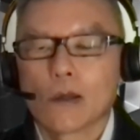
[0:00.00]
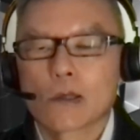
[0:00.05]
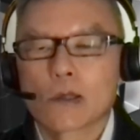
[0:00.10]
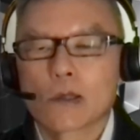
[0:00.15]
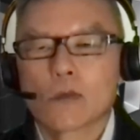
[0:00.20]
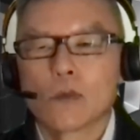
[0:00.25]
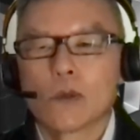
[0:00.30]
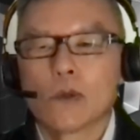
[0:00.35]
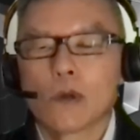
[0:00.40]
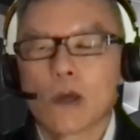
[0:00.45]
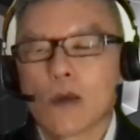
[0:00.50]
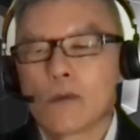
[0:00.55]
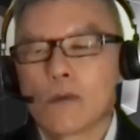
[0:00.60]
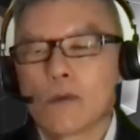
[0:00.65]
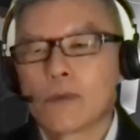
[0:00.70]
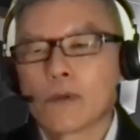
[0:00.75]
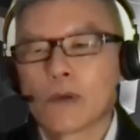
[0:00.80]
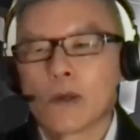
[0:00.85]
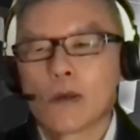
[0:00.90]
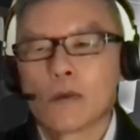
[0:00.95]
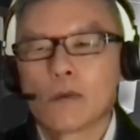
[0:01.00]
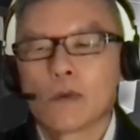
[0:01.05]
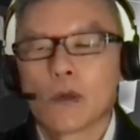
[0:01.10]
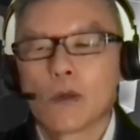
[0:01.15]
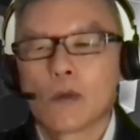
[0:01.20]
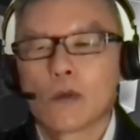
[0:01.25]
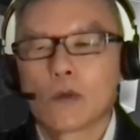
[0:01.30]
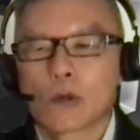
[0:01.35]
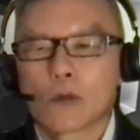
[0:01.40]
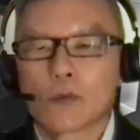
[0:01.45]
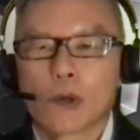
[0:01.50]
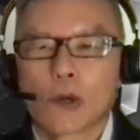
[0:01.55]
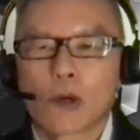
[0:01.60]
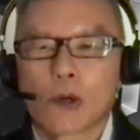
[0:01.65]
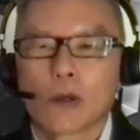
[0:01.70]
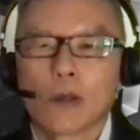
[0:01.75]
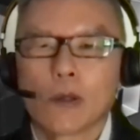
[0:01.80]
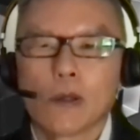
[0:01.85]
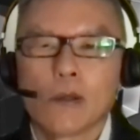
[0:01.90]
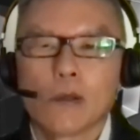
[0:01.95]
So we do have
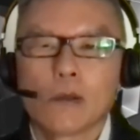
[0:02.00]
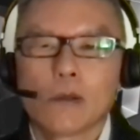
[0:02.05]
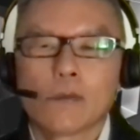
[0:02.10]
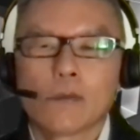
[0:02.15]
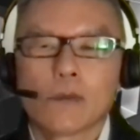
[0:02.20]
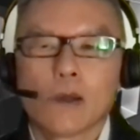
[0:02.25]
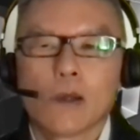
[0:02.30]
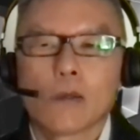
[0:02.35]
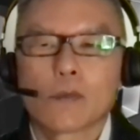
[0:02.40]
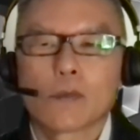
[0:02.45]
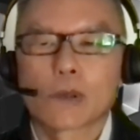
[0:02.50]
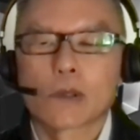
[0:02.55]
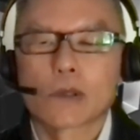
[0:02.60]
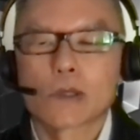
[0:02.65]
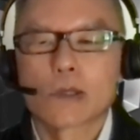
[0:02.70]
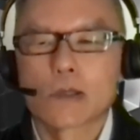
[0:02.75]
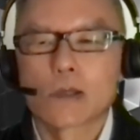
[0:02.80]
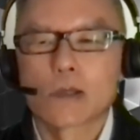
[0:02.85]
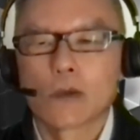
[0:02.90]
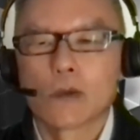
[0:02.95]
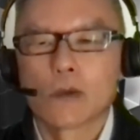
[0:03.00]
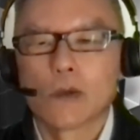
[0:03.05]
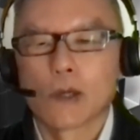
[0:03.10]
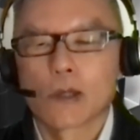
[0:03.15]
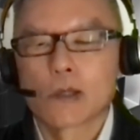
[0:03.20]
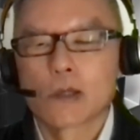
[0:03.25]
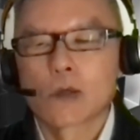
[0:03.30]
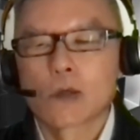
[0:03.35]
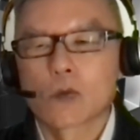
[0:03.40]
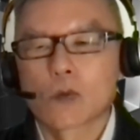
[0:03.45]
third-party developers who actually